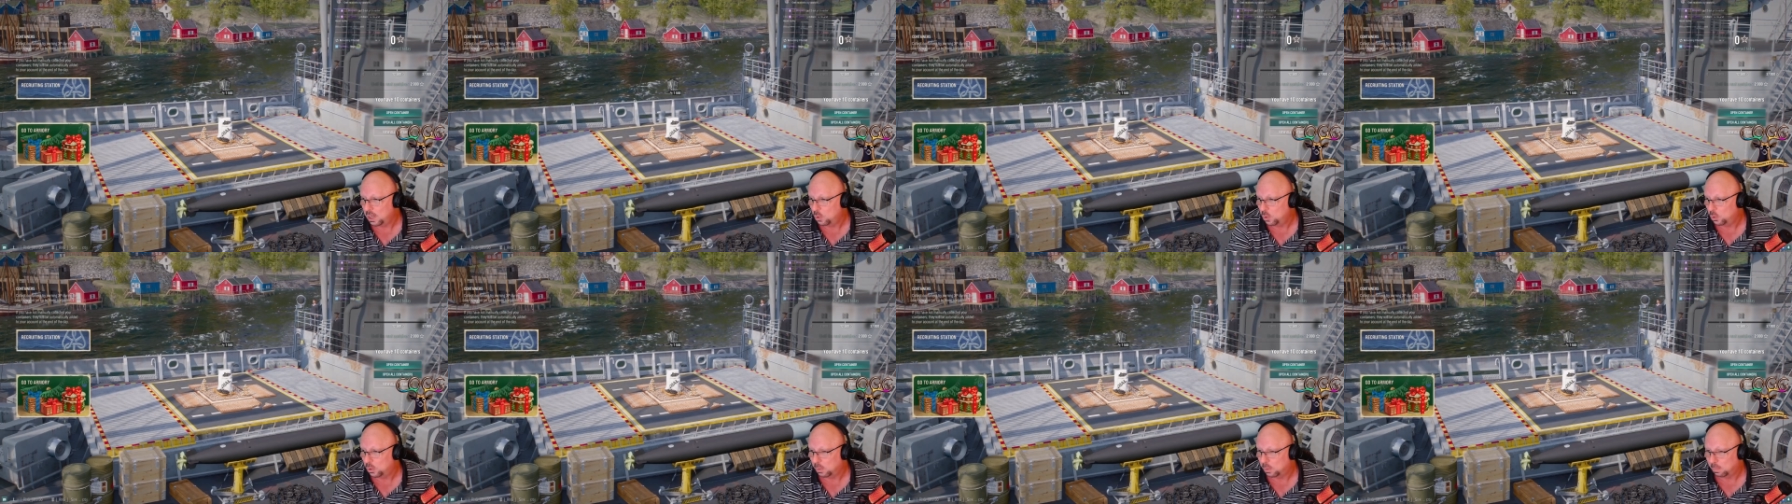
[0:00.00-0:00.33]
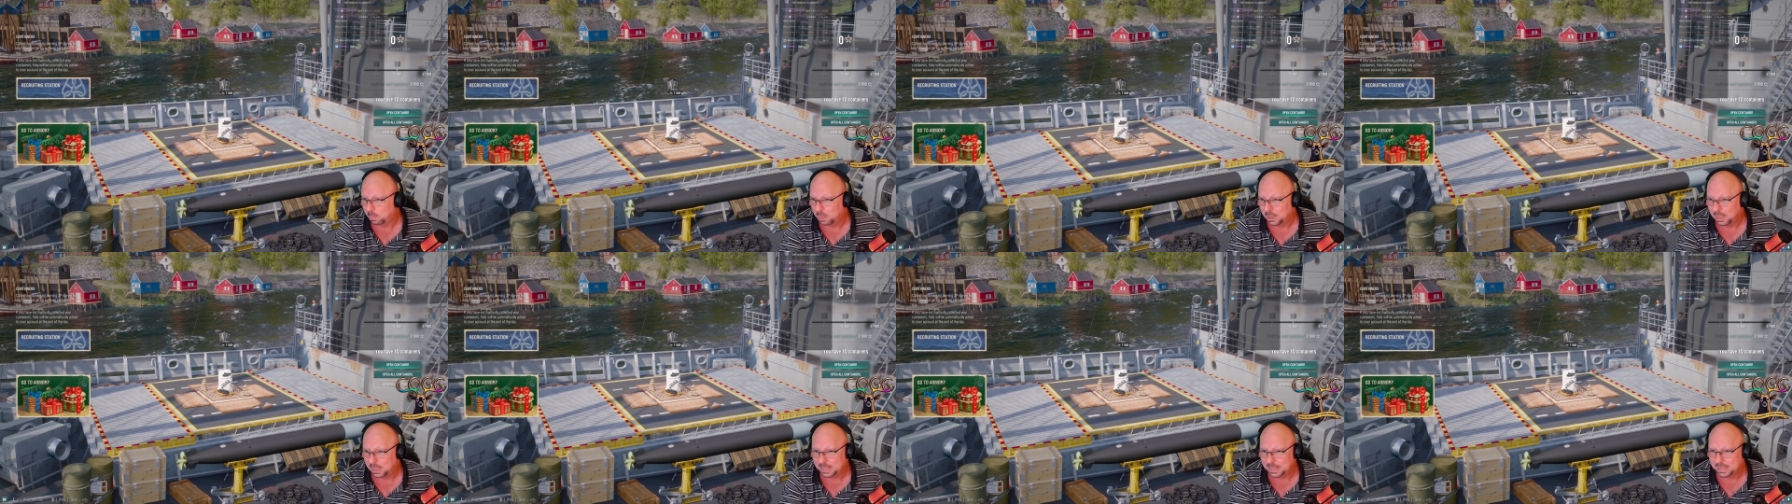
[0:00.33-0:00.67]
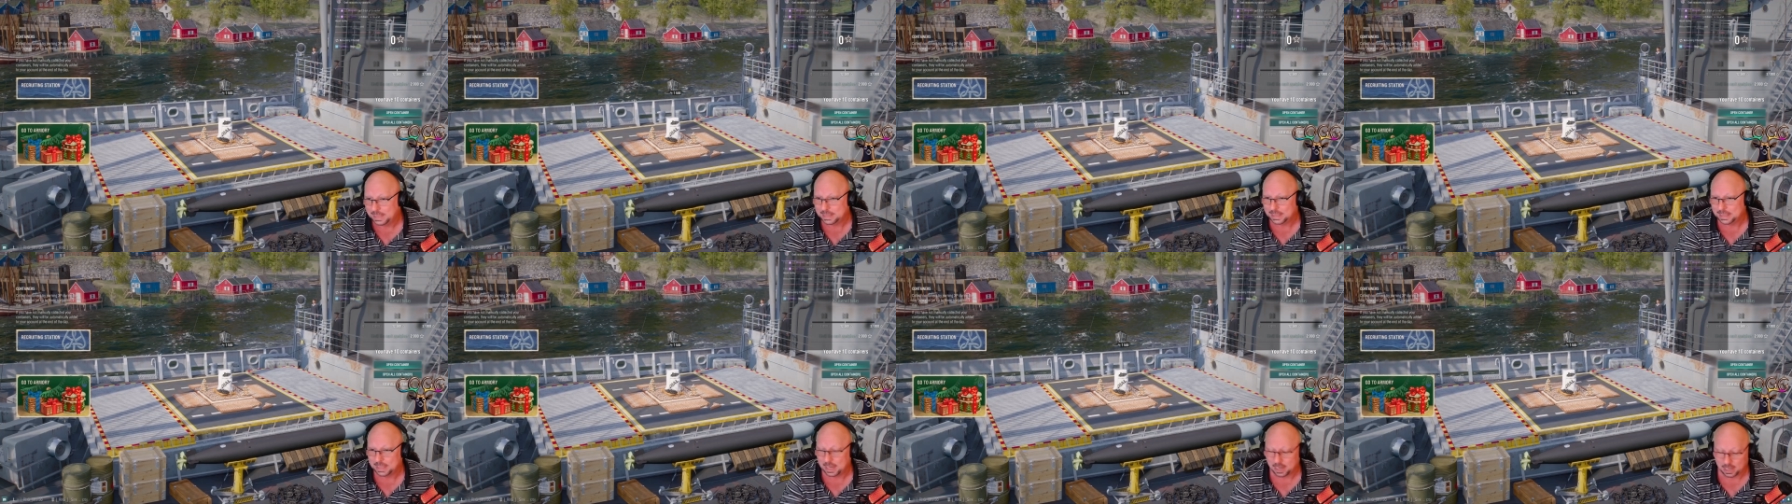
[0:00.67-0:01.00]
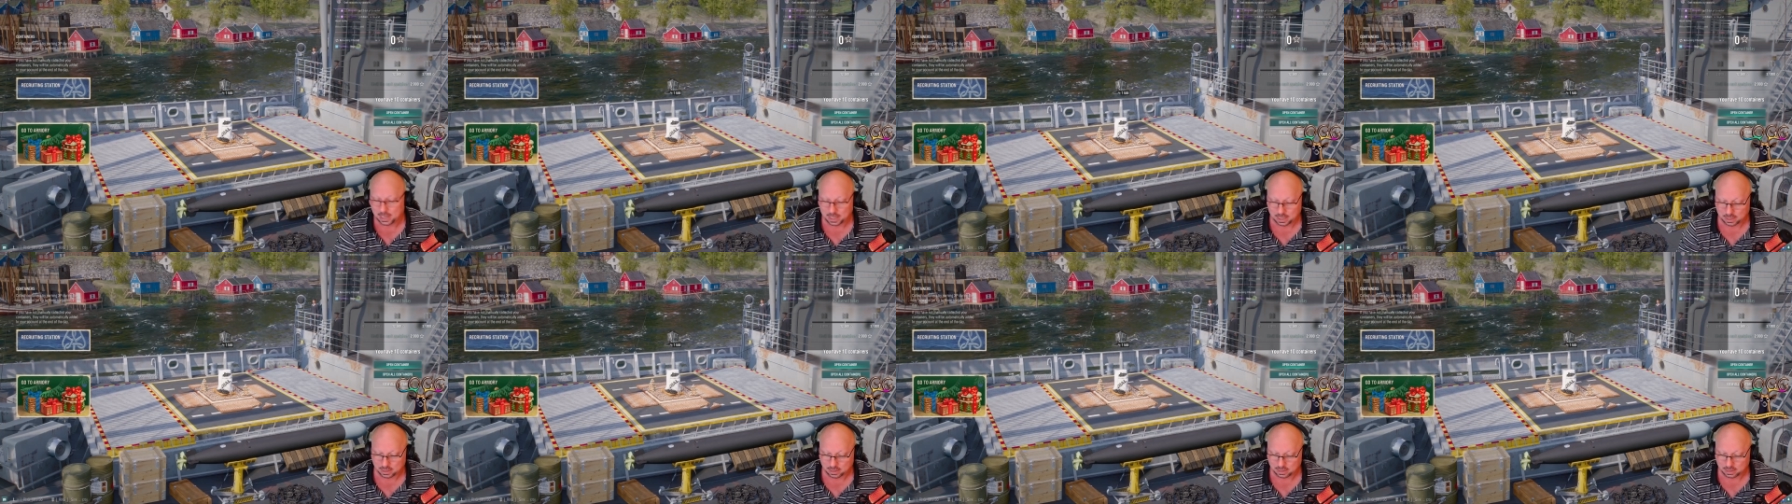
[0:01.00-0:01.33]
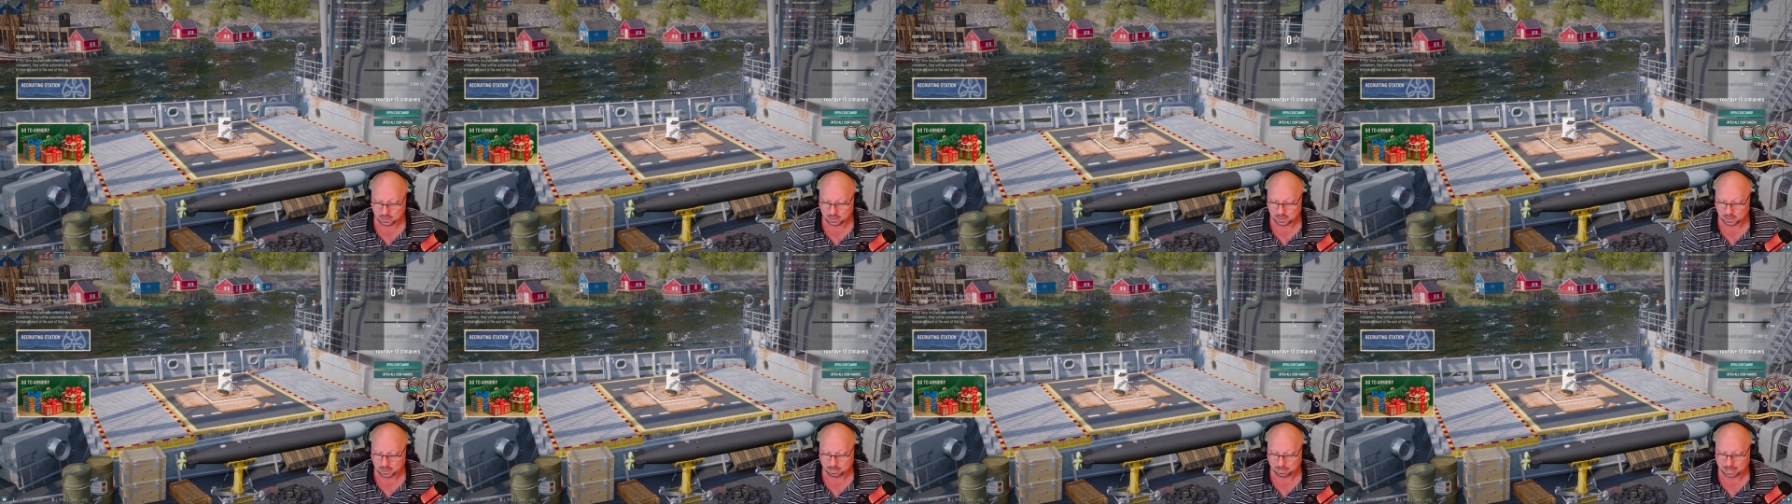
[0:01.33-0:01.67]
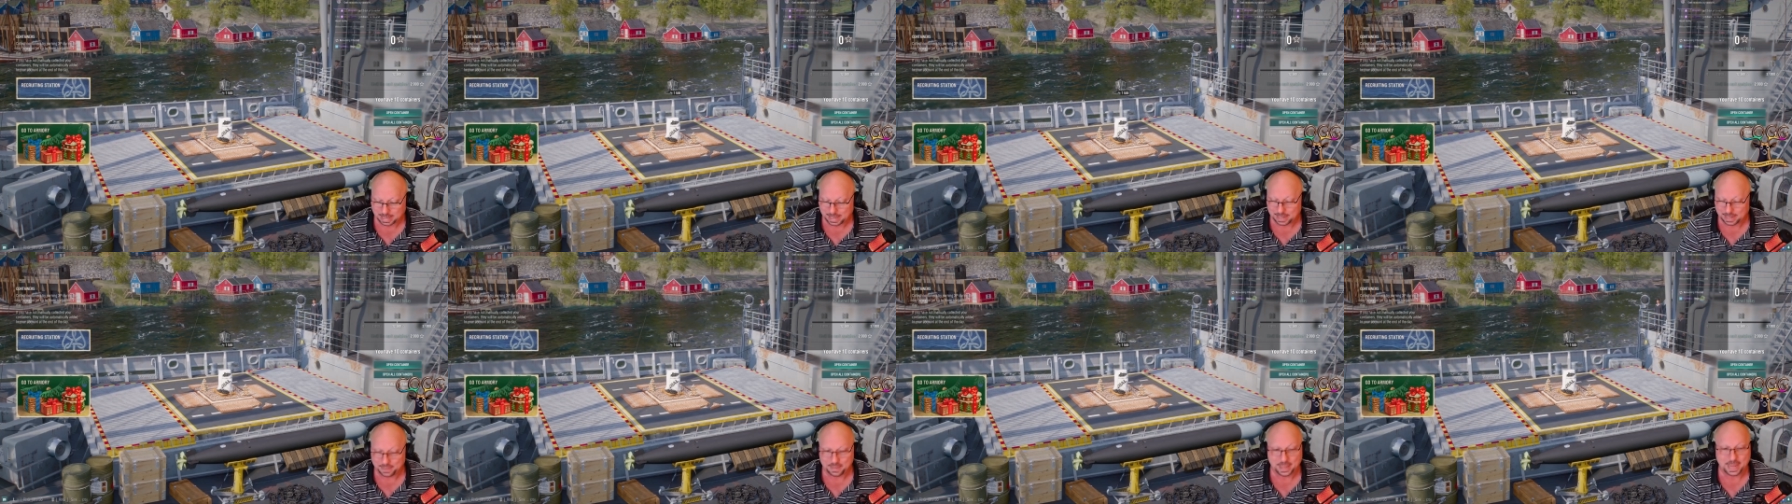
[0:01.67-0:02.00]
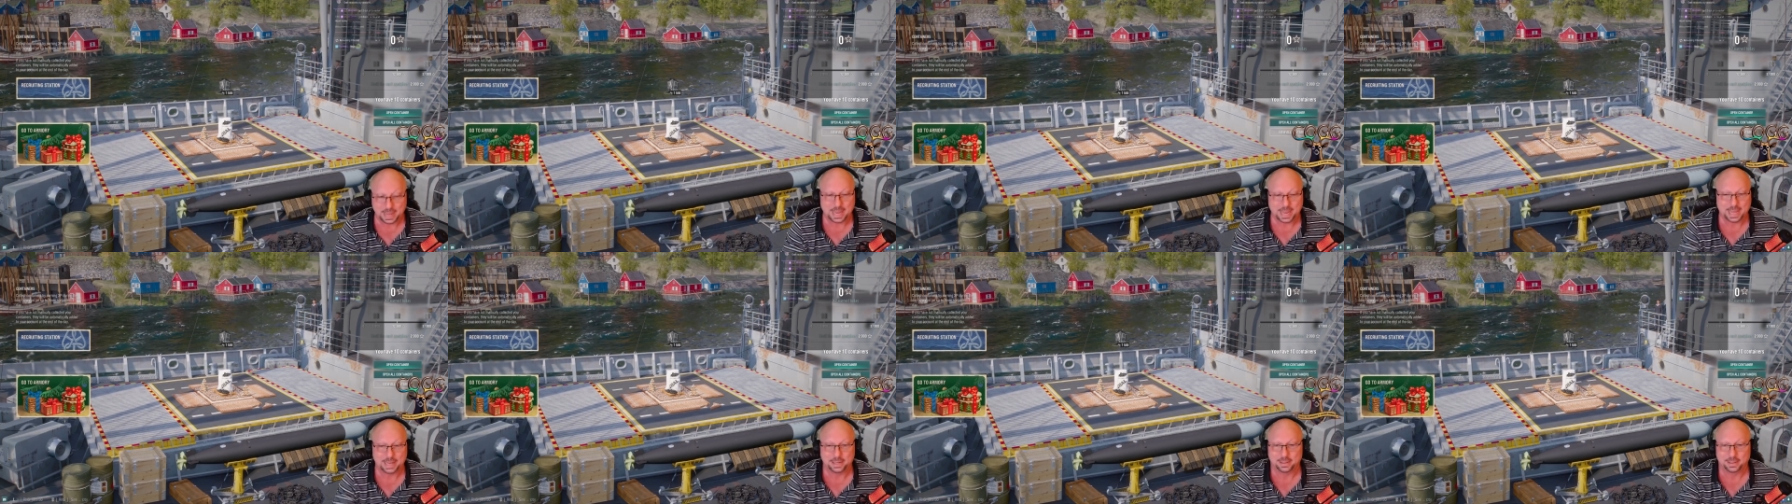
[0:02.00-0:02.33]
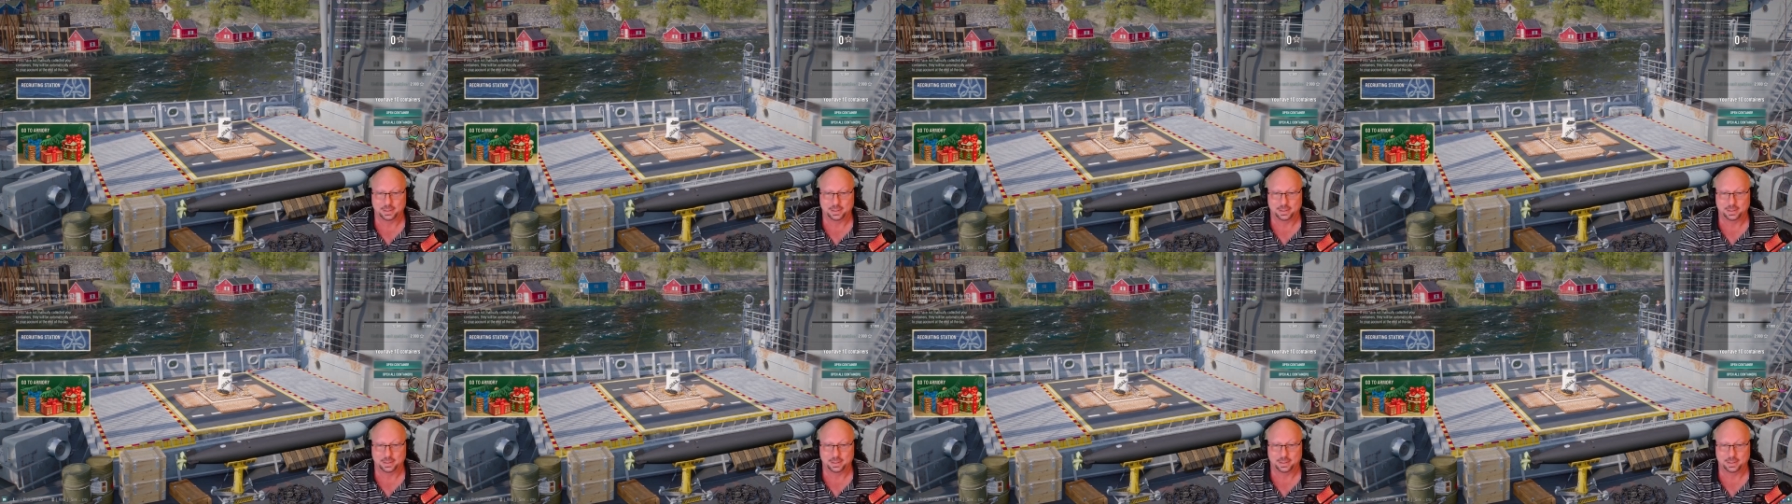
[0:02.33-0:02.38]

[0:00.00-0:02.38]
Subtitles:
complaints at all about that.